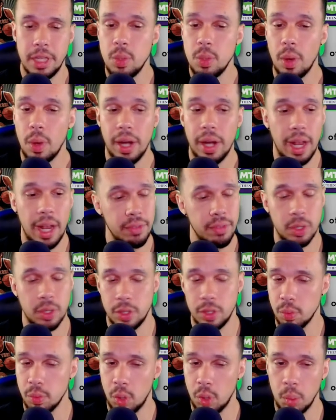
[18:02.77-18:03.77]
you want to have your
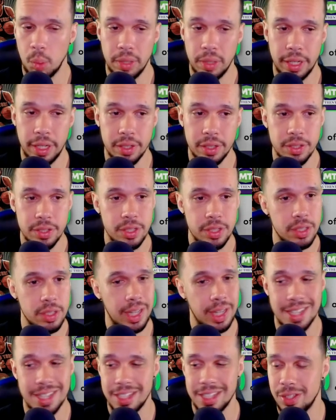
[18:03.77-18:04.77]
role players,
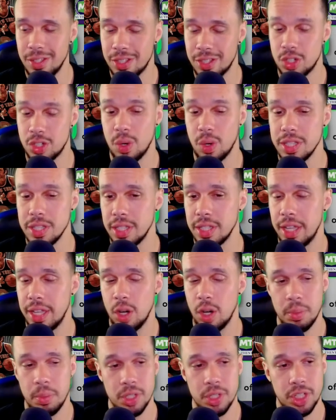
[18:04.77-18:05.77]
guys that you can trust to hit
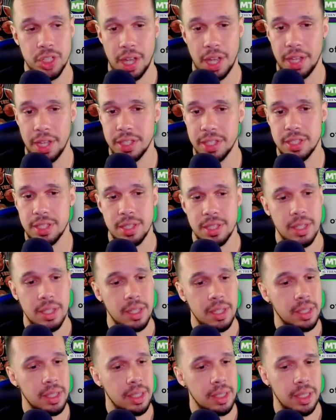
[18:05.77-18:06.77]
open shots.
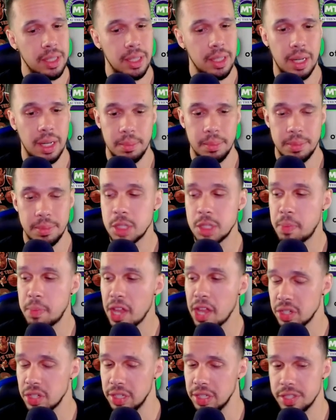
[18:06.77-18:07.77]
Just
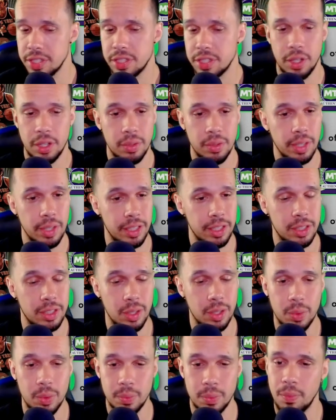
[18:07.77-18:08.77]
specialists,
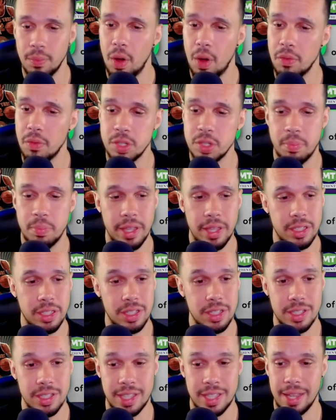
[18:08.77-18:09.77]
don't overspend to
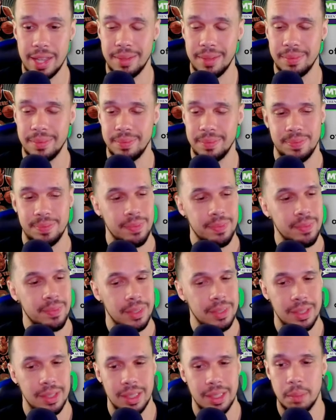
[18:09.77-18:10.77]
just get
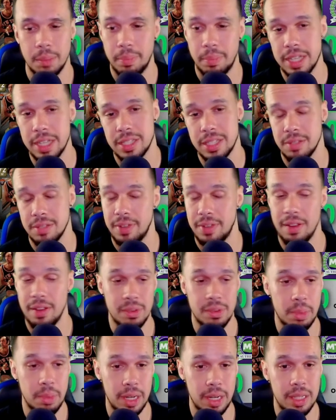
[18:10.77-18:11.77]
the best of
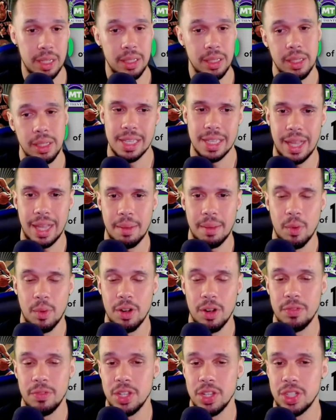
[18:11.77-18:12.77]
everybody. A lot more
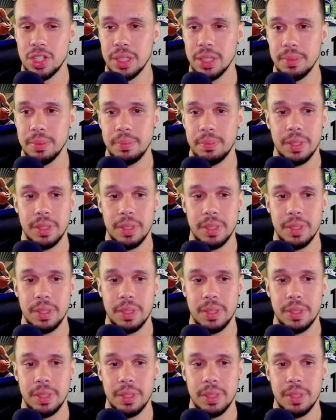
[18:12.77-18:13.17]
efficient.